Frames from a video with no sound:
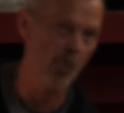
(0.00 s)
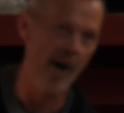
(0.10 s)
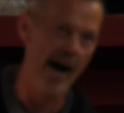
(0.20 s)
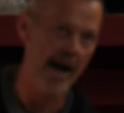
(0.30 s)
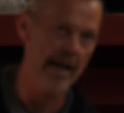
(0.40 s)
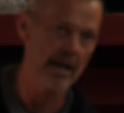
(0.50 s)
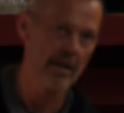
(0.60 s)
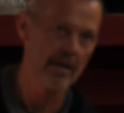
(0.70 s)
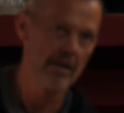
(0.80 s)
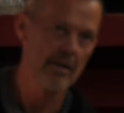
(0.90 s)
away
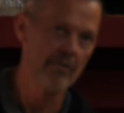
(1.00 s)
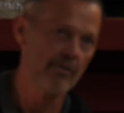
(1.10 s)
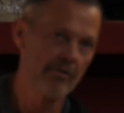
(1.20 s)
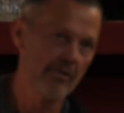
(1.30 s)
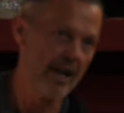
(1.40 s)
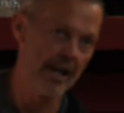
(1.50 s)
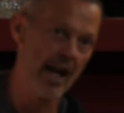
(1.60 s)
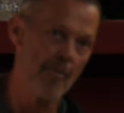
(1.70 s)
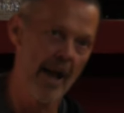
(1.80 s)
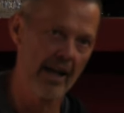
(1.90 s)
and
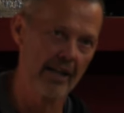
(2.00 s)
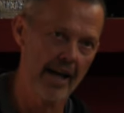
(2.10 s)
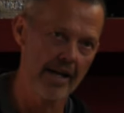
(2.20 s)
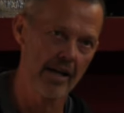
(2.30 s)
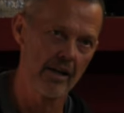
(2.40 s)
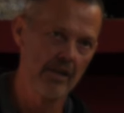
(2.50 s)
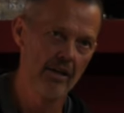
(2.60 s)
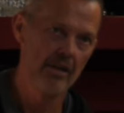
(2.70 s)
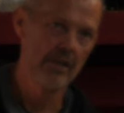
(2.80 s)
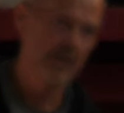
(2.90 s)
come back later.
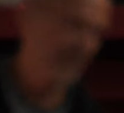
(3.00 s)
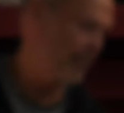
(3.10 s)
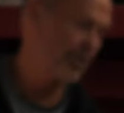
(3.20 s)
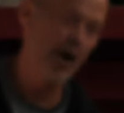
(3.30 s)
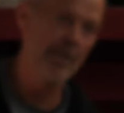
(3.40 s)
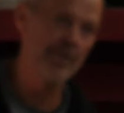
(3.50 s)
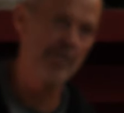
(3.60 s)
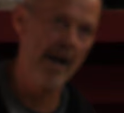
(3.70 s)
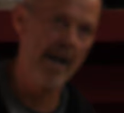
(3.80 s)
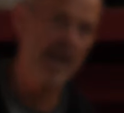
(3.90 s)
Sometimes it
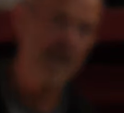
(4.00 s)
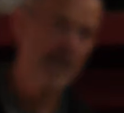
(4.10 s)
may